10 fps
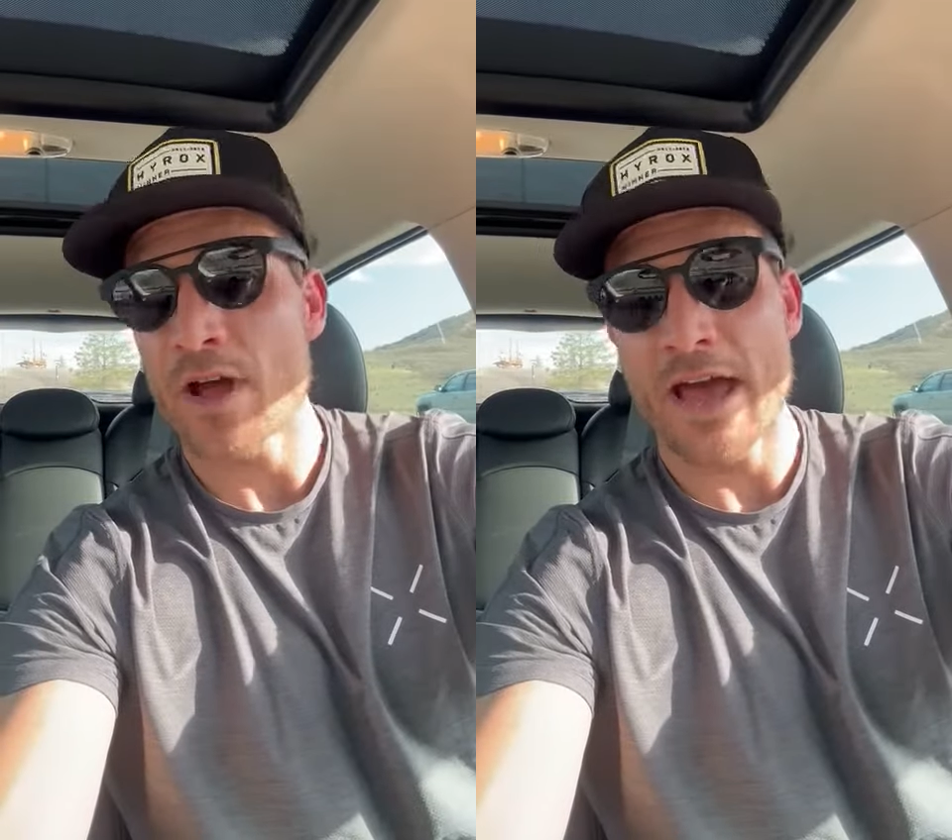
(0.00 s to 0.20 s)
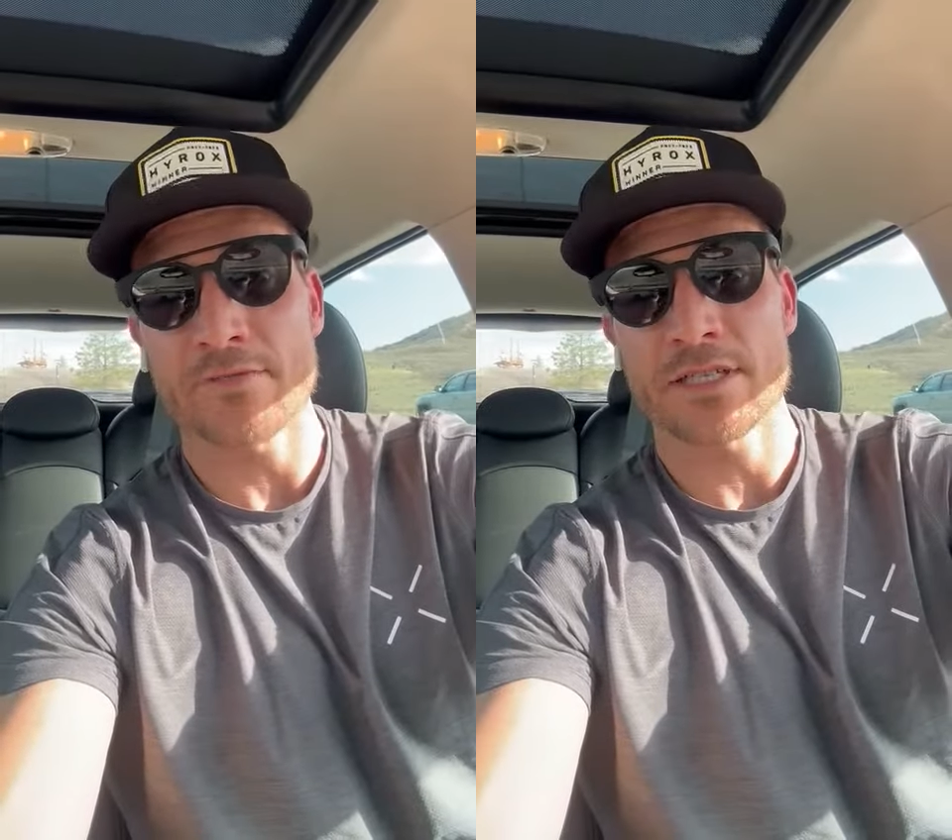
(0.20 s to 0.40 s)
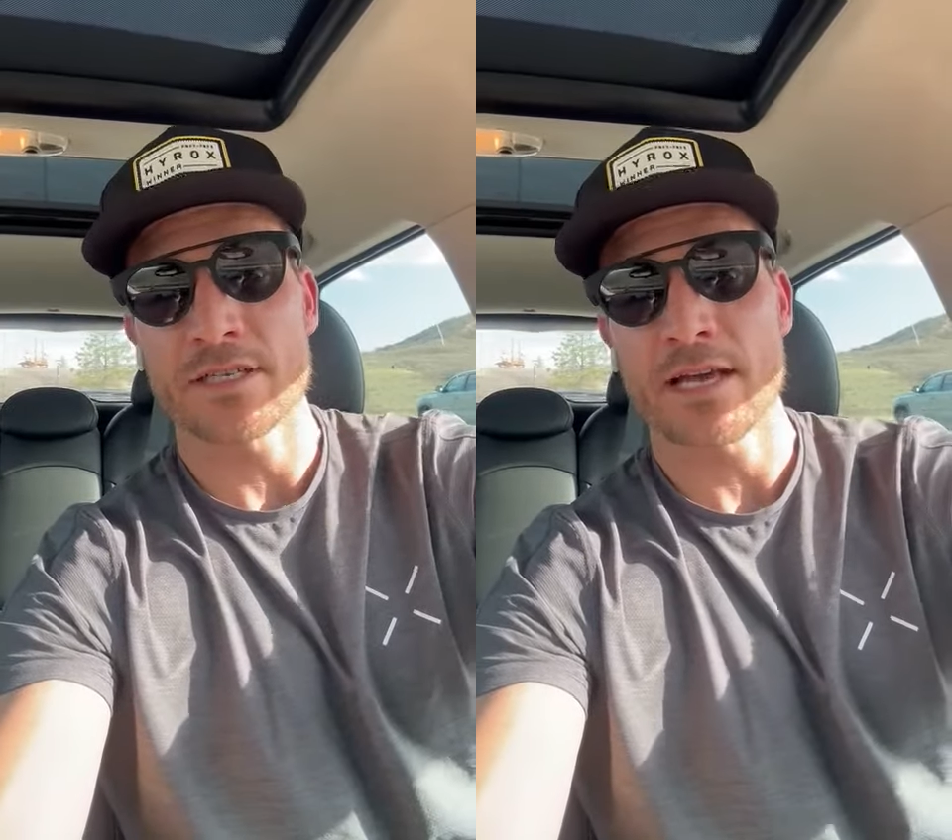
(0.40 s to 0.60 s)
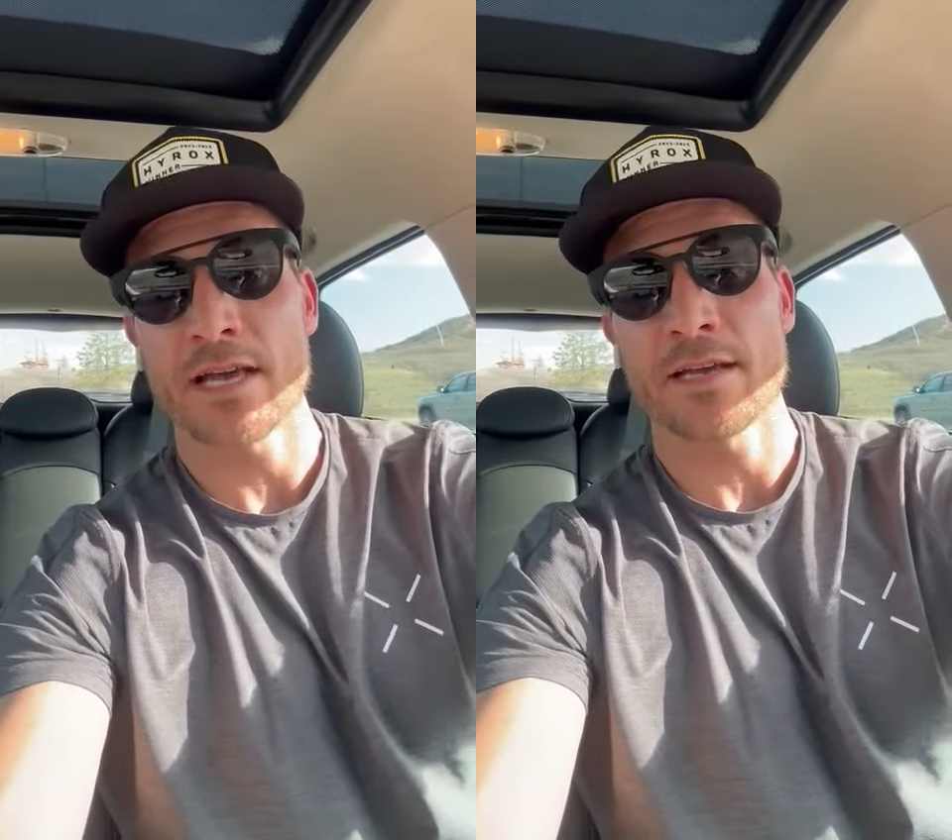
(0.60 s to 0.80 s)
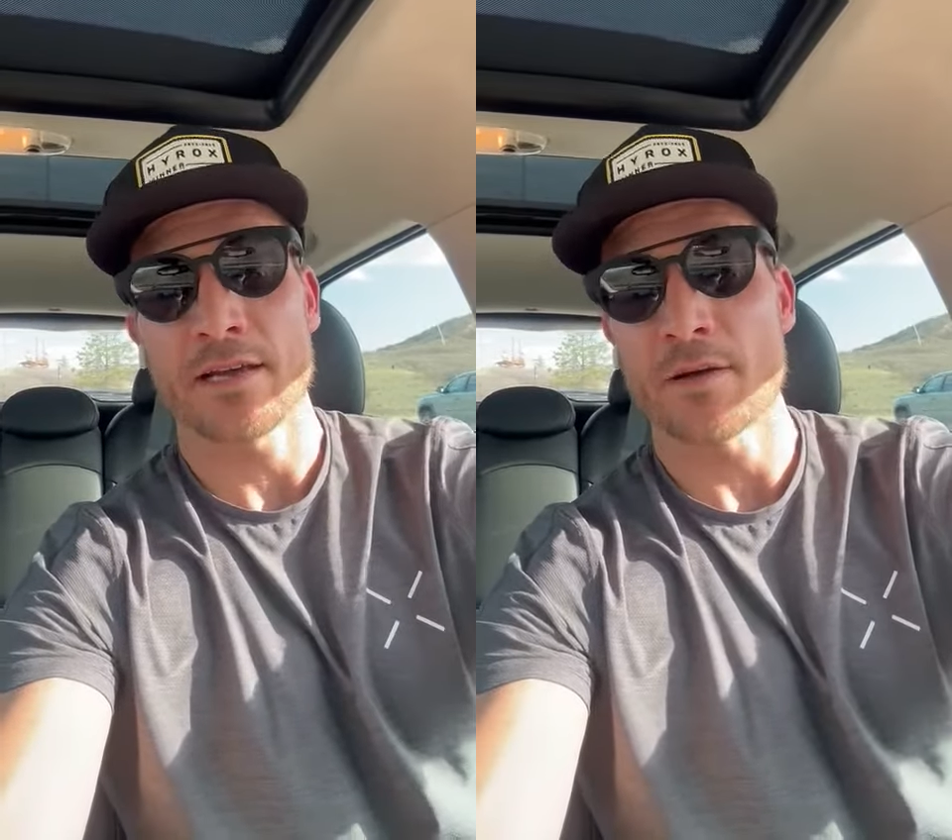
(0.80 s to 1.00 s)
have it
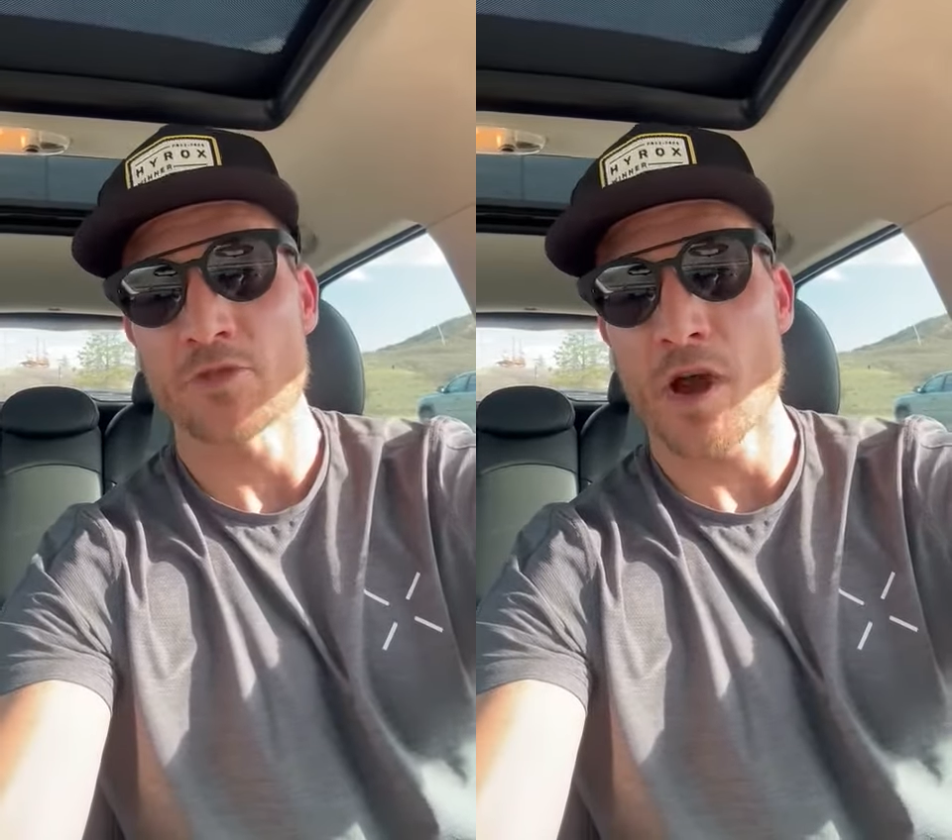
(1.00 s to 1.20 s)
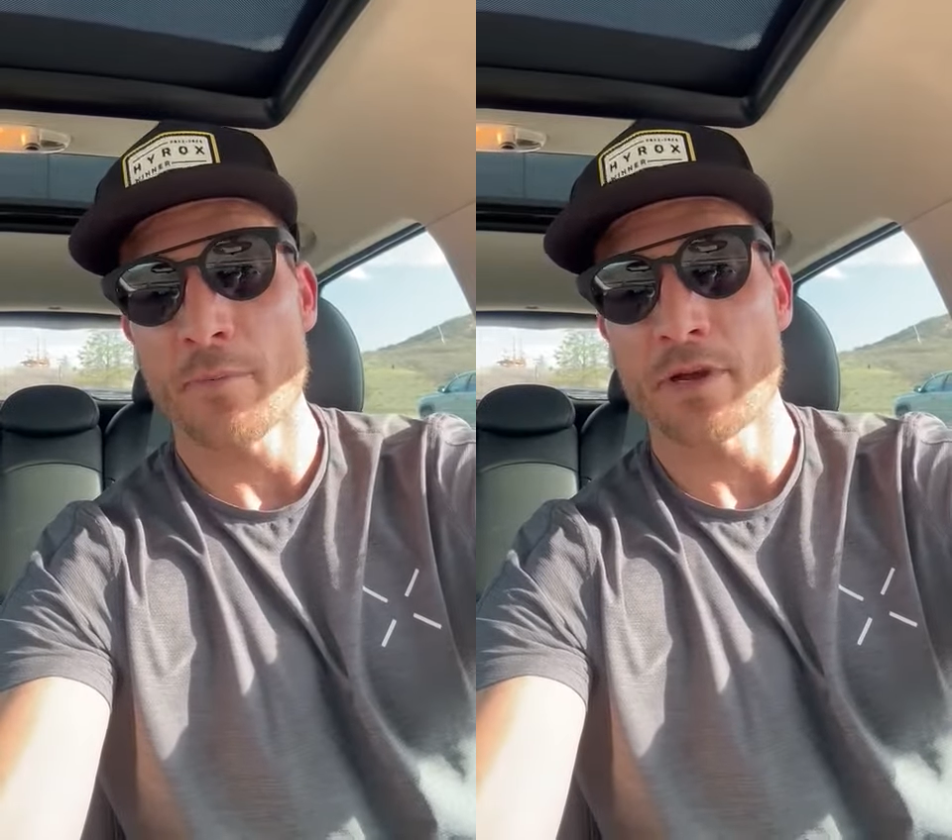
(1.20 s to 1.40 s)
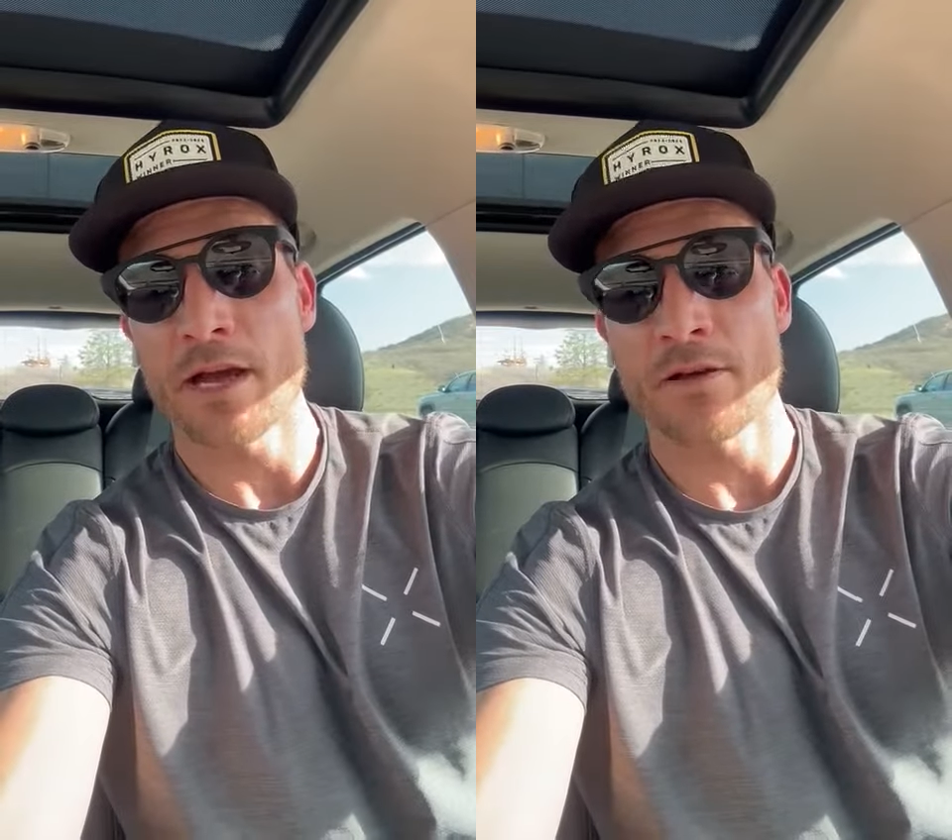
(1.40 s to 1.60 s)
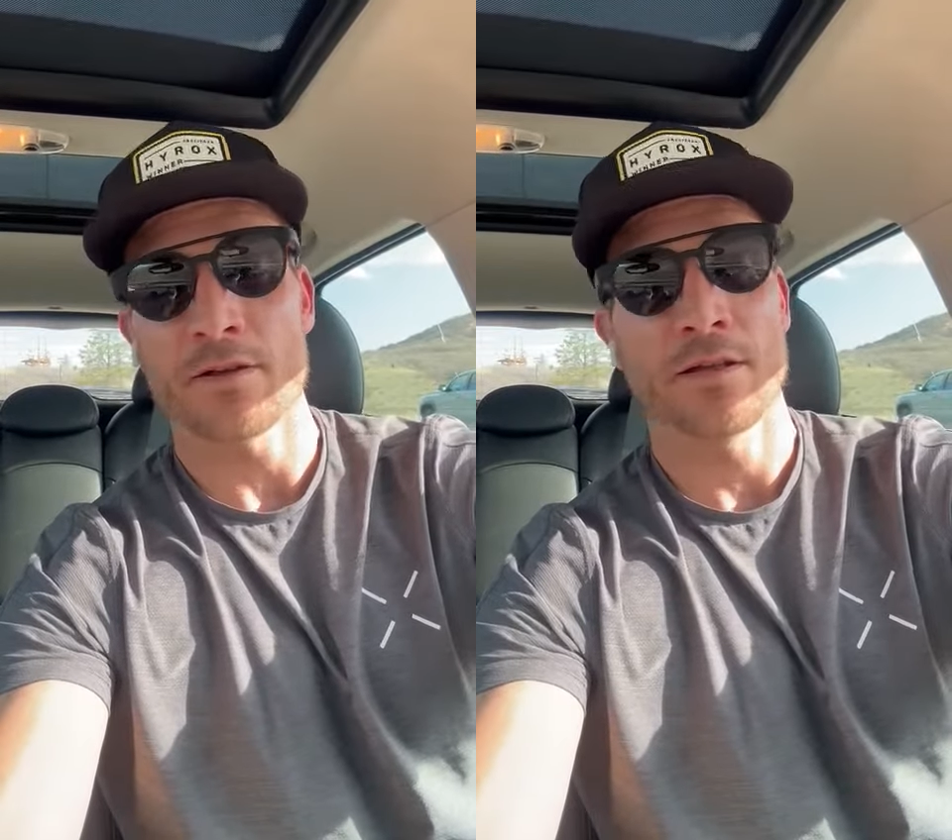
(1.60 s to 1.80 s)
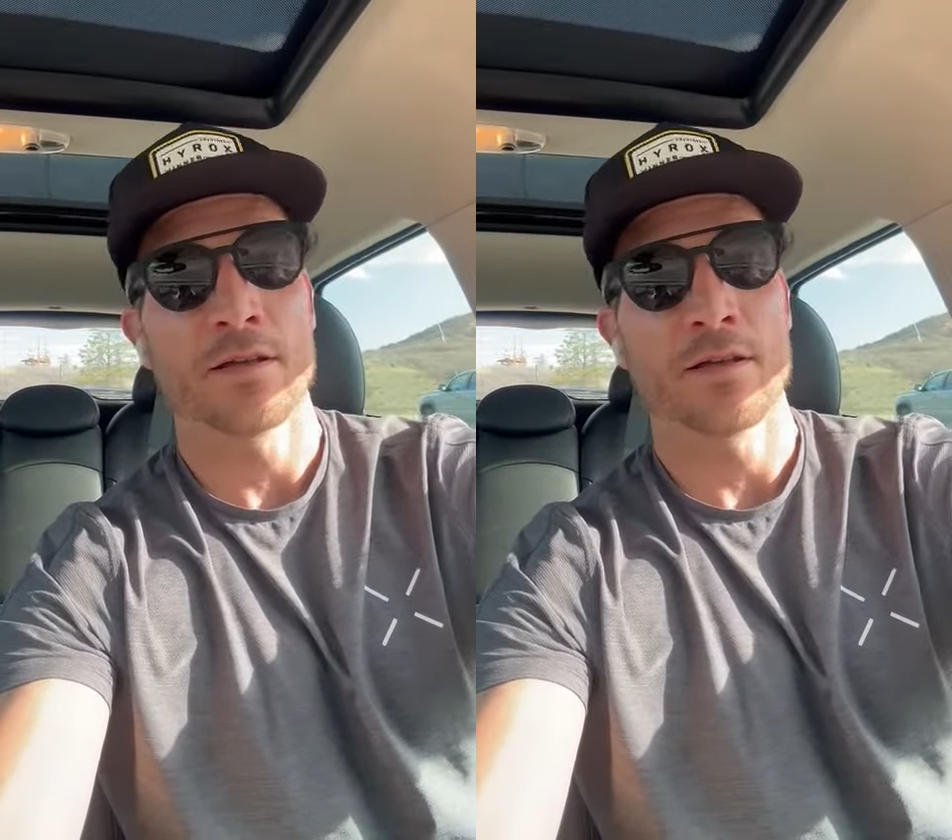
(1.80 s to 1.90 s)
today. I'm dropping out."